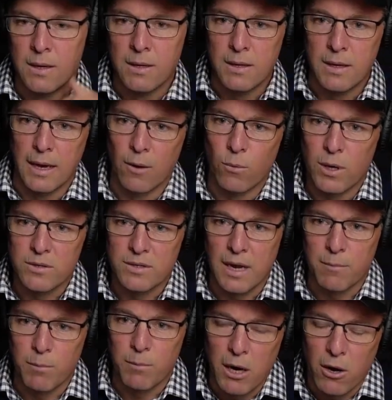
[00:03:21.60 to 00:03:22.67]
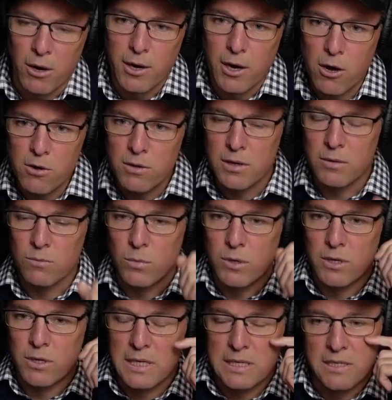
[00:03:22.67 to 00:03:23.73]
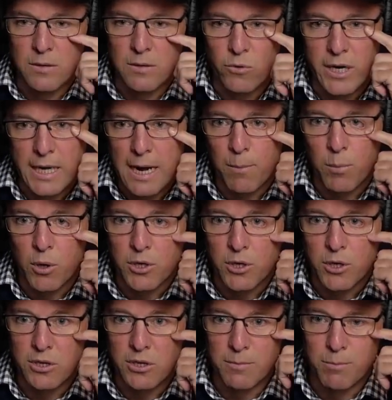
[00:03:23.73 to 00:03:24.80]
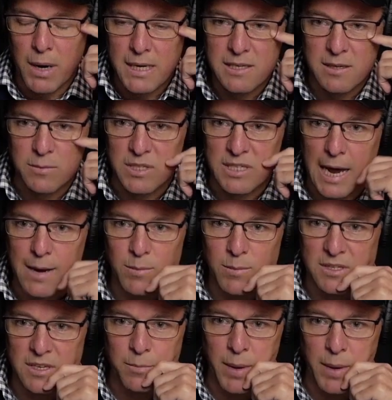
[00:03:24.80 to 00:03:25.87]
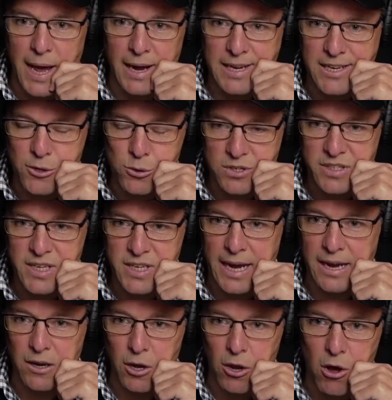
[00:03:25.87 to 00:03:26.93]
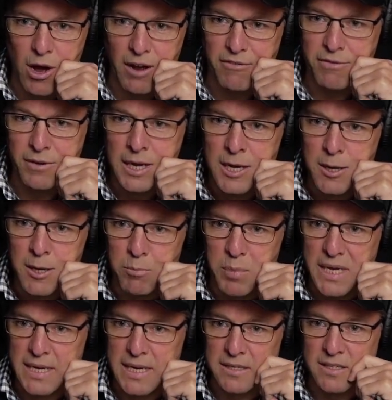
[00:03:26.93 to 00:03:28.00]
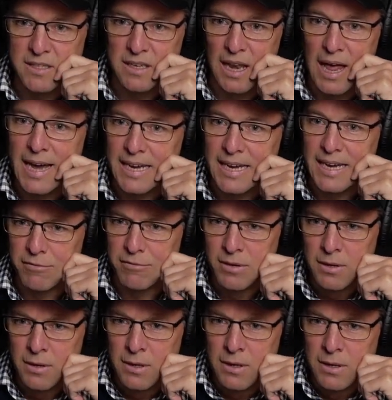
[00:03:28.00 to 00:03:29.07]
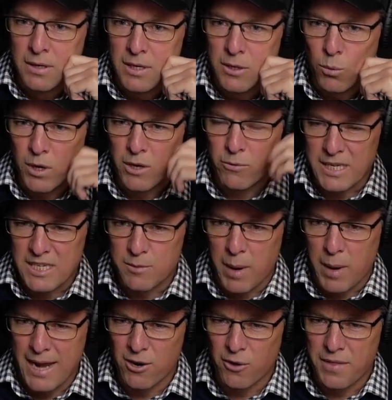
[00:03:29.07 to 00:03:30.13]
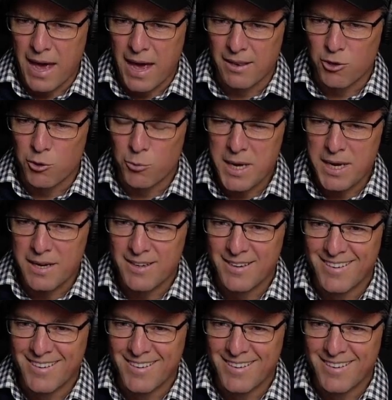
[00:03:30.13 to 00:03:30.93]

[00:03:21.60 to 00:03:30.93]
Yeah, well done, mate. I know that when I did some reading up on you, you made some statements about in your second life being a slave. You want to expand on that a little bit?